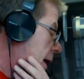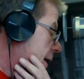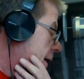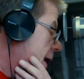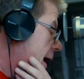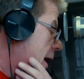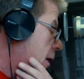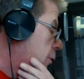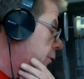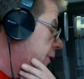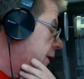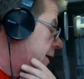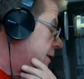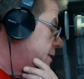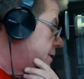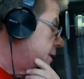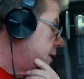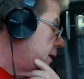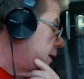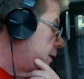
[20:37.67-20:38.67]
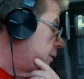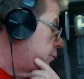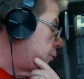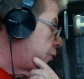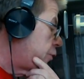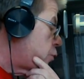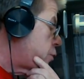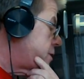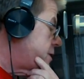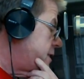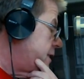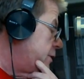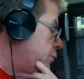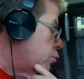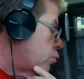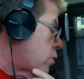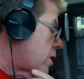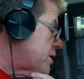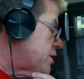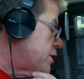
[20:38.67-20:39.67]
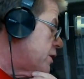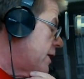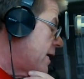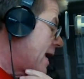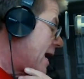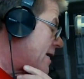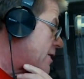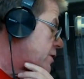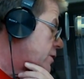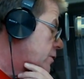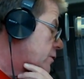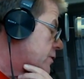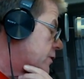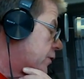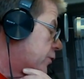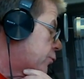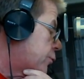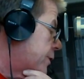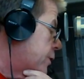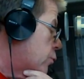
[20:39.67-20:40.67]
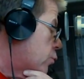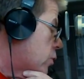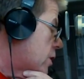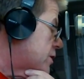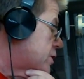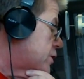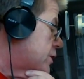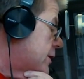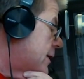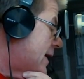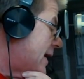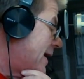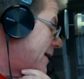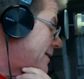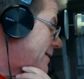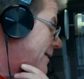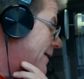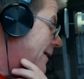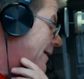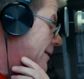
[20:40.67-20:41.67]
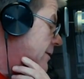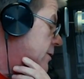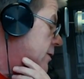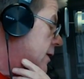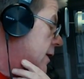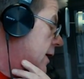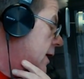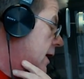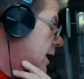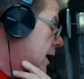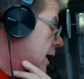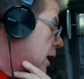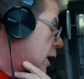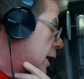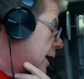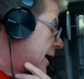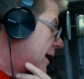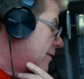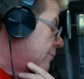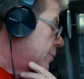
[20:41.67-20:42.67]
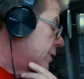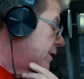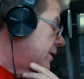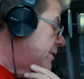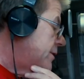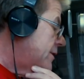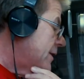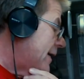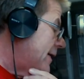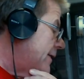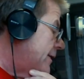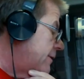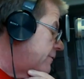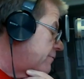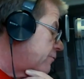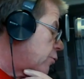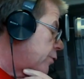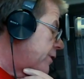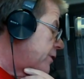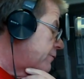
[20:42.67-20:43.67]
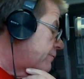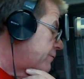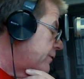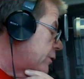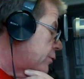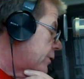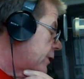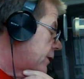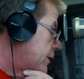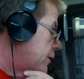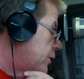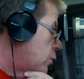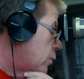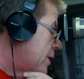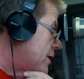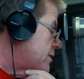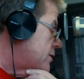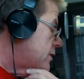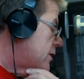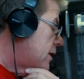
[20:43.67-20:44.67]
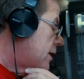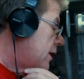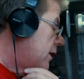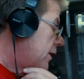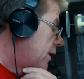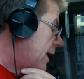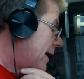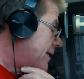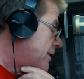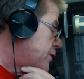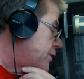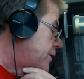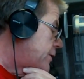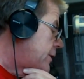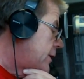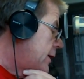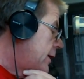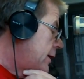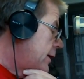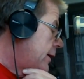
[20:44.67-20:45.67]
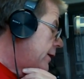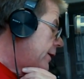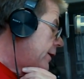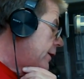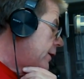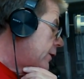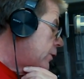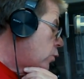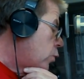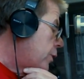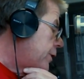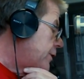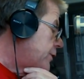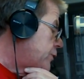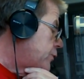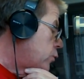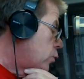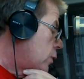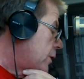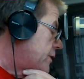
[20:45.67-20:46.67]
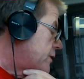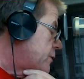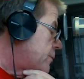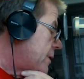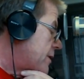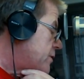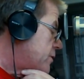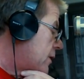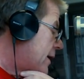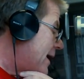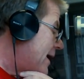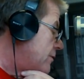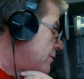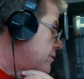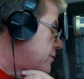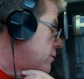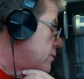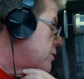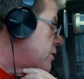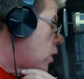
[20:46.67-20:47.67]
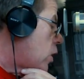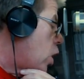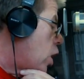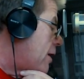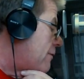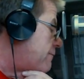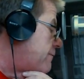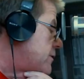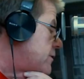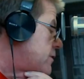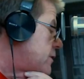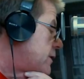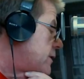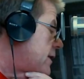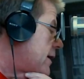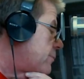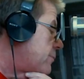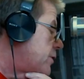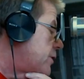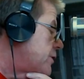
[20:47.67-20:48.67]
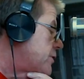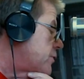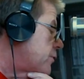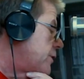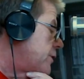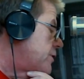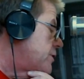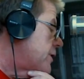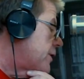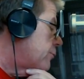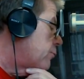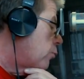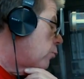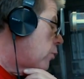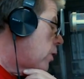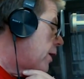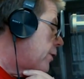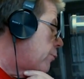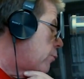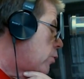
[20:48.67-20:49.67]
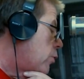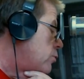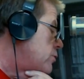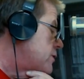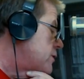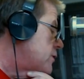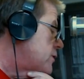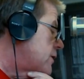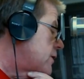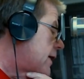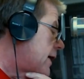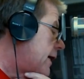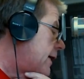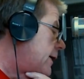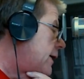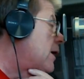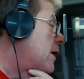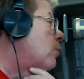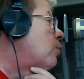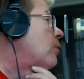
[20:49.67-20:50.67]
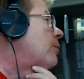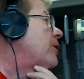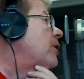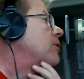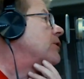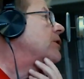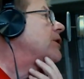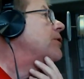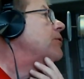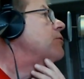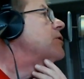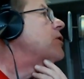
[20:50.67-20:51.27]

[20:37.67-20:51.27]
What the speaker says: now that 13 Russian nationals and three Russian entities have been indicted for interfering in the U.S. Election, according to the special counsel's office and Deputy Attorney General Rod Rosenstein. Now, we'll be holding a news